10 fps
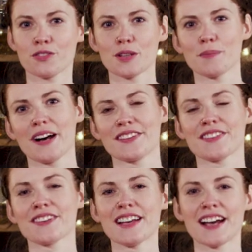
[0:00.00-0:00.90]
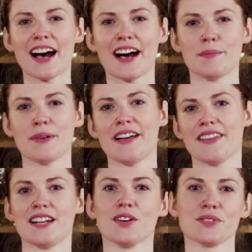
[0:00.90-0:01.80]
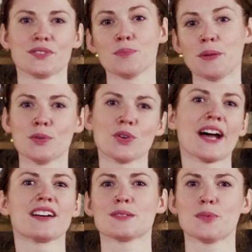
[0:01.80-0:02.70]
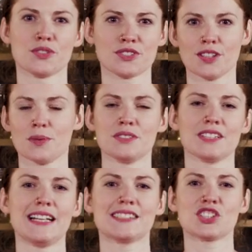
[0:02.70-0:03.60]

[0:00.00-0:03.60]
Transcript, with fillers: for the month, um, and then also people kind of sponsor them, donate to